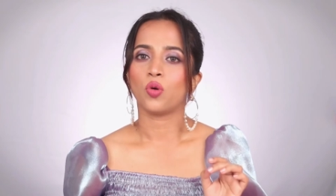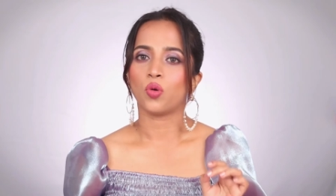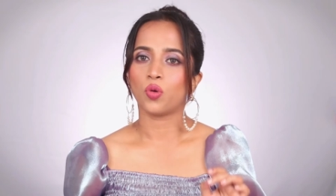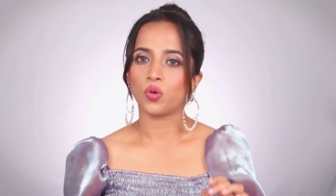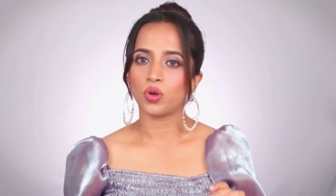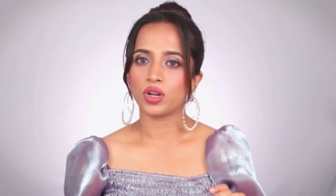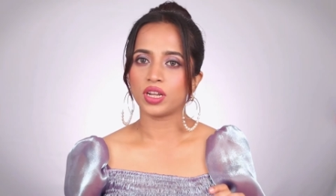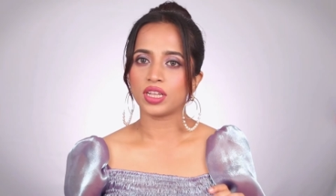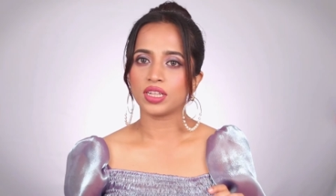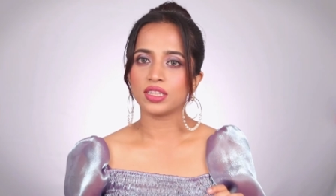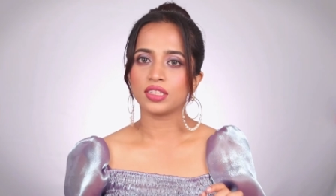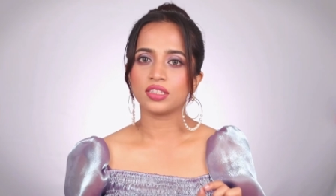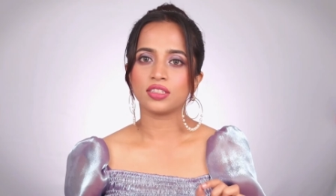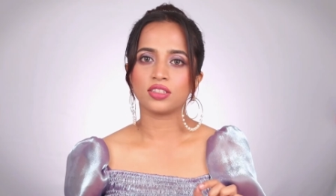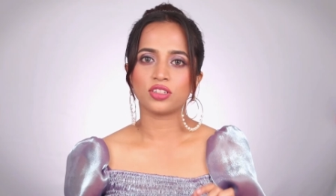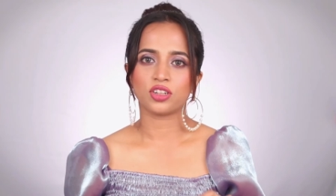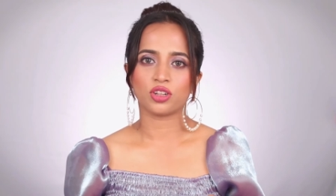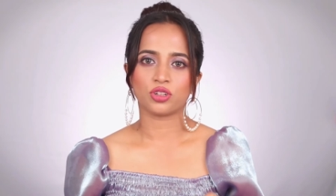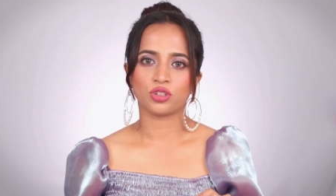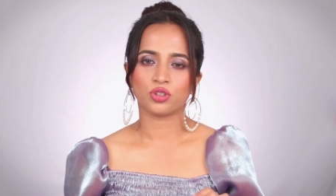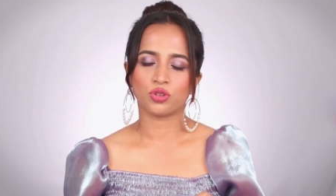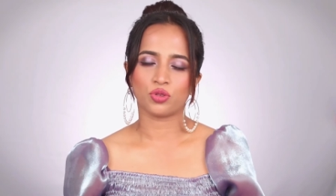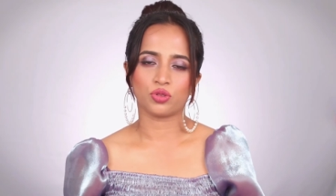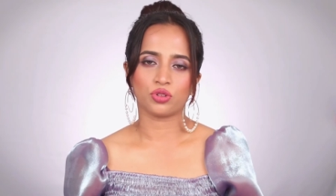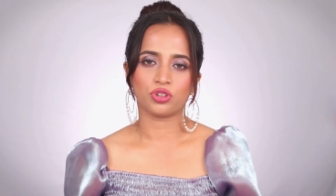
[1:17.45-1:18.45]

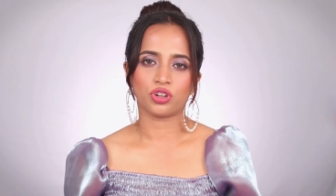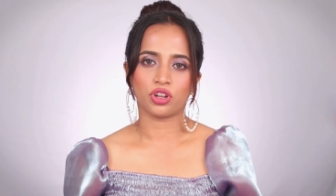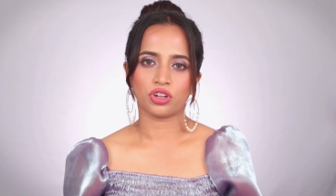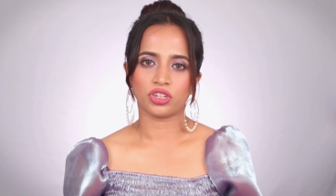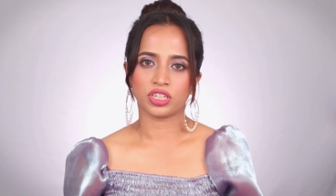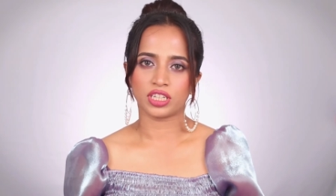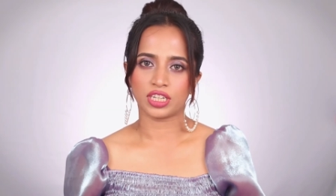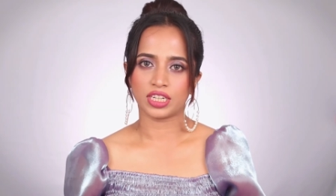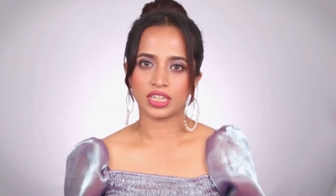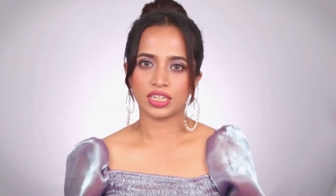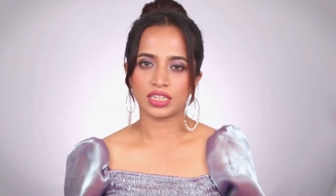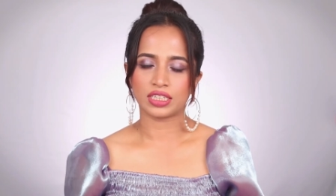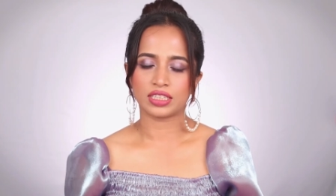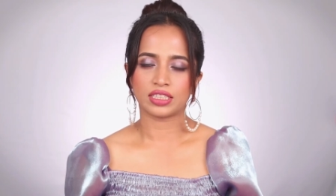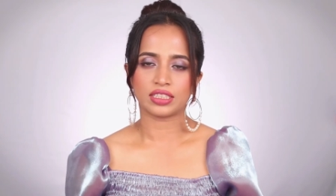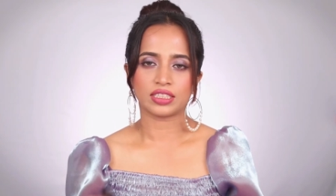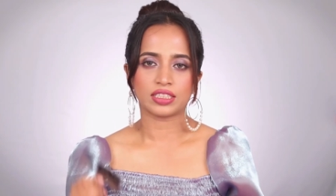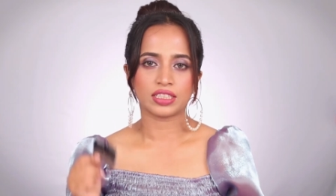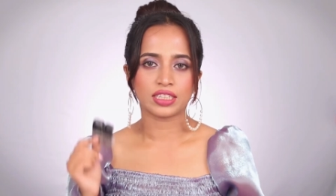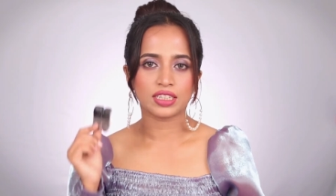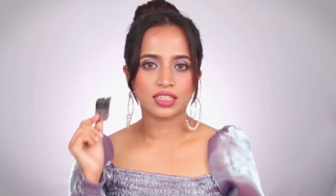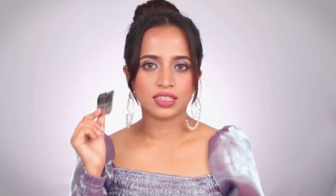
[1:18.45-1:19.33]
olens.co.in.